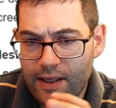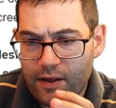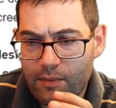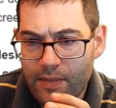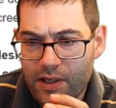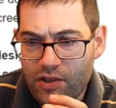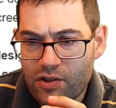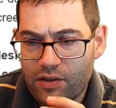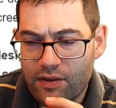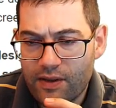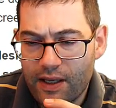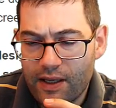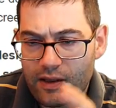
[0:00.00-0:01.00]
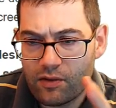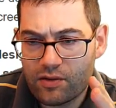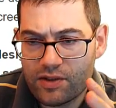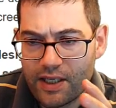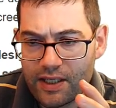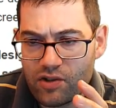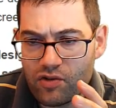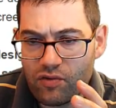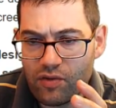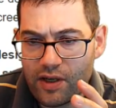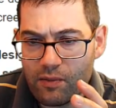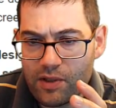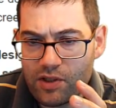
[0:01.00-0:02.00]
I mentioned that
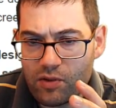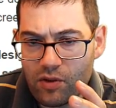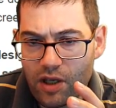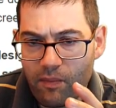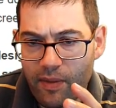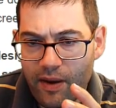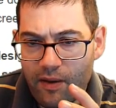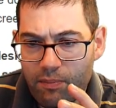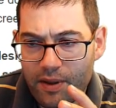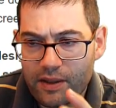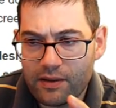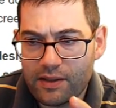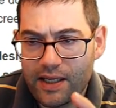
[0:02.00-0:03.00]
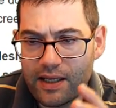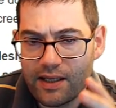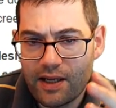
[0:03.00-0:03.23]
contextually we're talking about building,